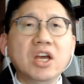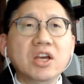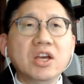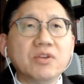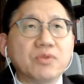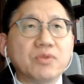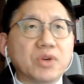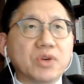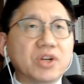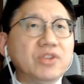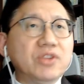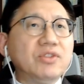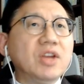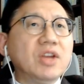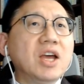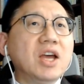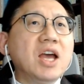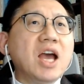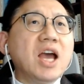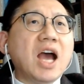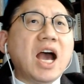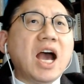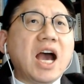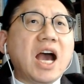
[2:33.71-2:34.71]
First,
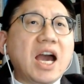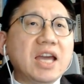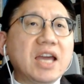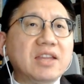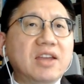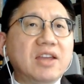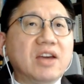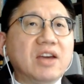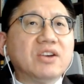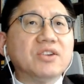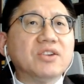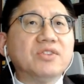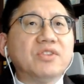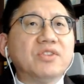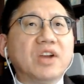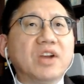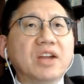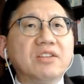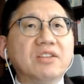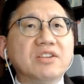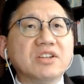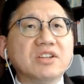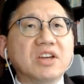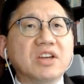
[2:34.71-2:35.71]
high-tech
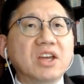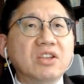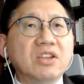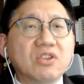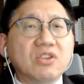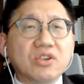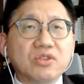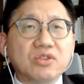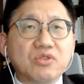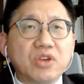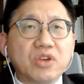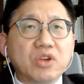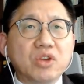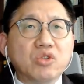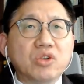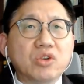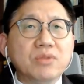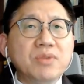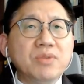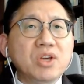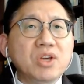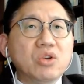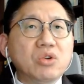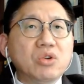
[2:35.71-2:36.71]
strategic industry group
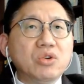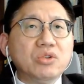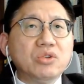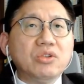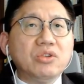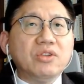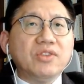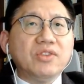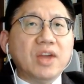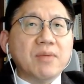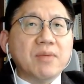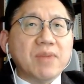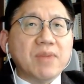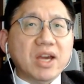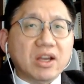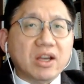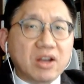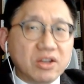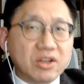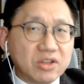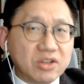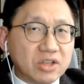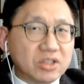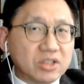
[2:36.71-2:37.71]
include
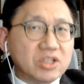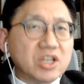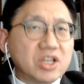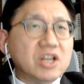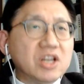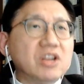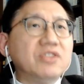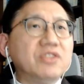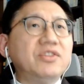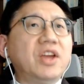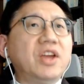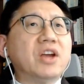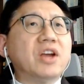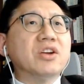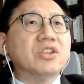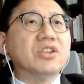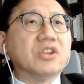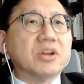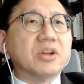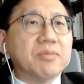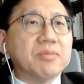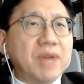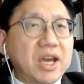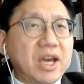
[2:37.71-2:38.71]
semiconductors,
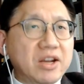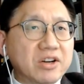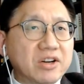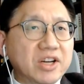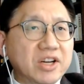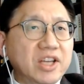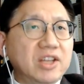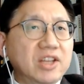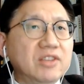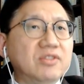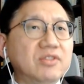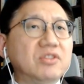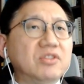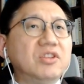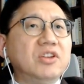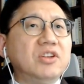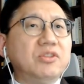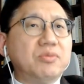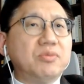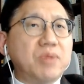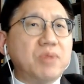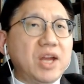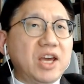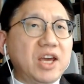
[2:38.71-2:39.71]
secondary batteries,
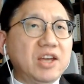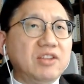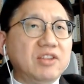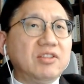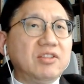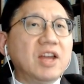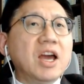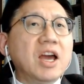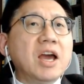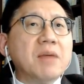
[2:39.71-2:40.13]
displays,